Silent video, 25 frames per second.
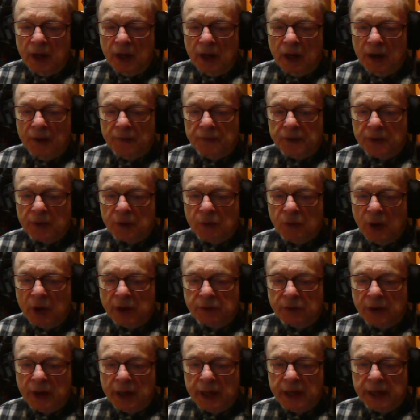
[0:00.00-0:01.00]
of the
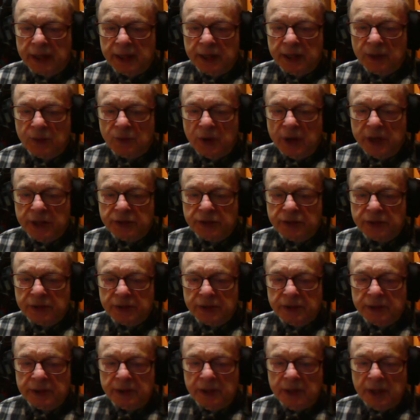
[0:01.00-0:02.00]
quadratic
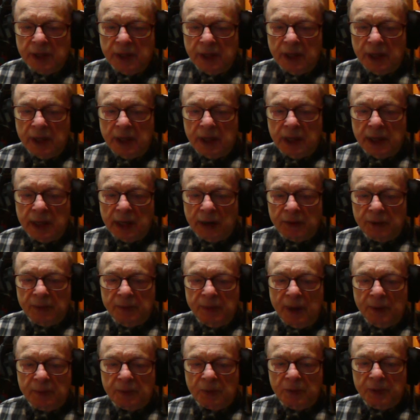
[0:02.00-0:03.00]
equation. Now
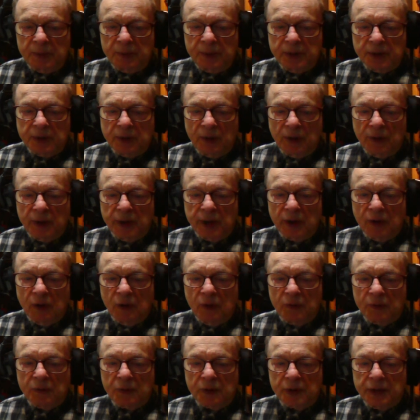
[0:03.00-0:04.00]
remember, we've been going
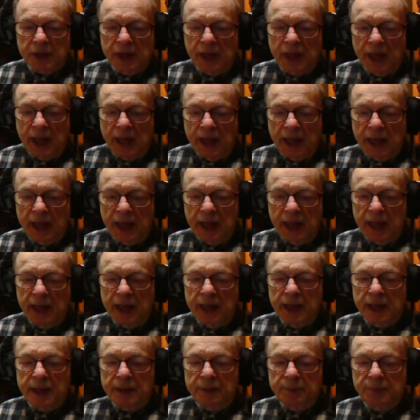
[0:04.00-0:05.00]
over the
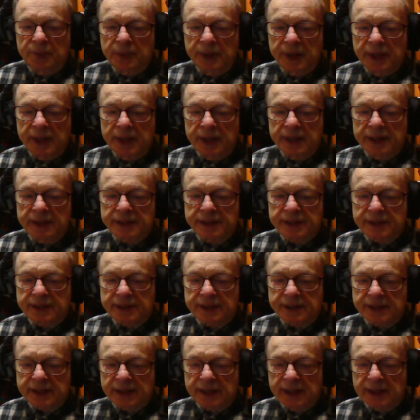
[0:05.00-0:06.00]
A, B, and
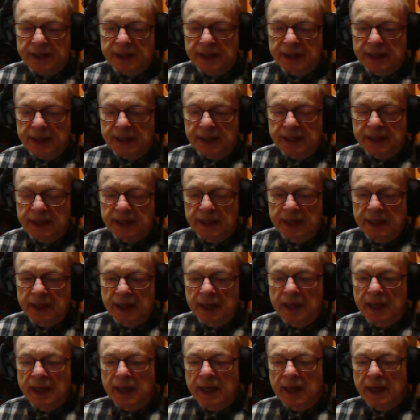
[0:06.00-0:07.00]
C,
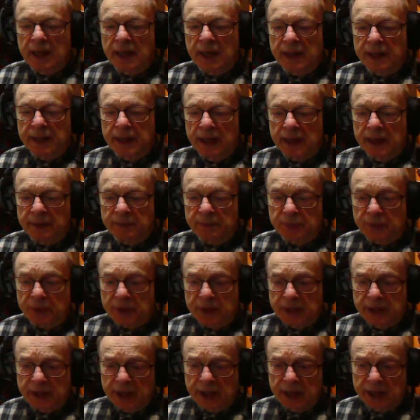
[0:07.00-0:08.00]
and then
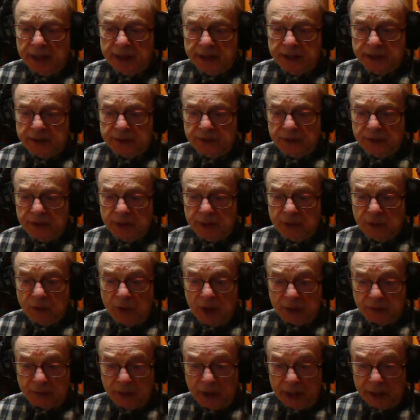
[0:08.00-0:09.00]
putting that into the
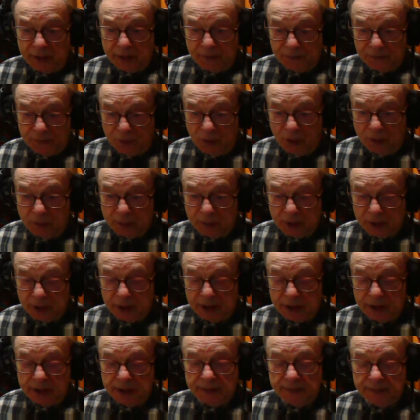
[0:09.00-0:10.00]
quadratic
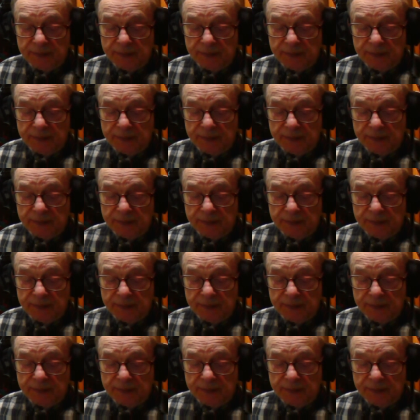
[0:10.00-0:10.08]
formula.